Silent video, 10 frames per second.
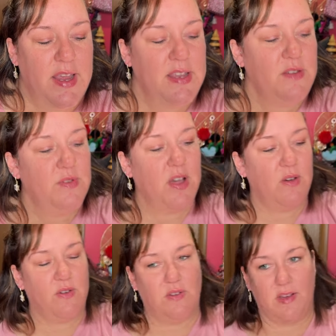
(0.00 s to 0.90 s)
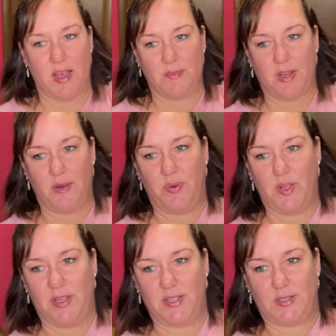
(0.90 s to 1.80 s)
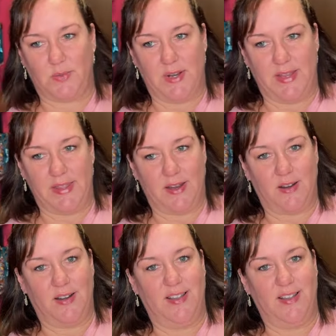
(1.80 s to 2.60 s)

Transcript: And you know I'm going to put this one in there.